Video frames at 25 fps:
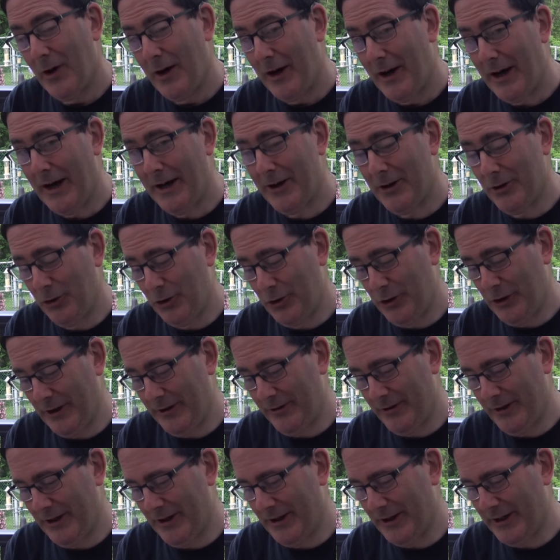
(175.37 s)
I could see
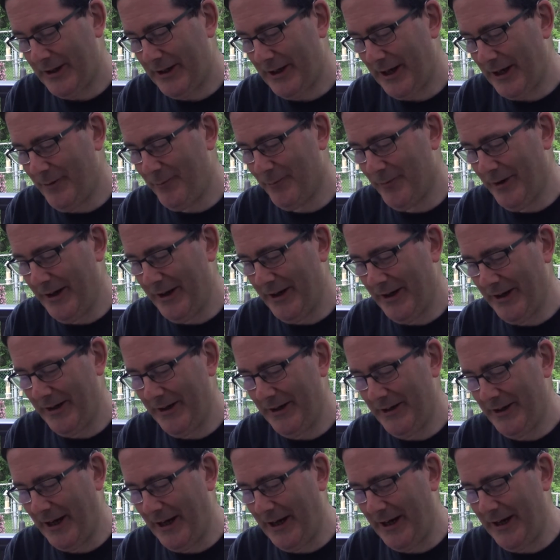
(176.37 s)
the excitement in
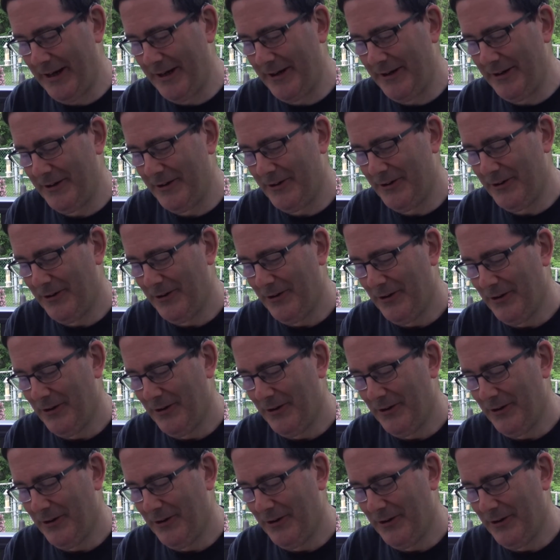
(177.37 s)
his eyes.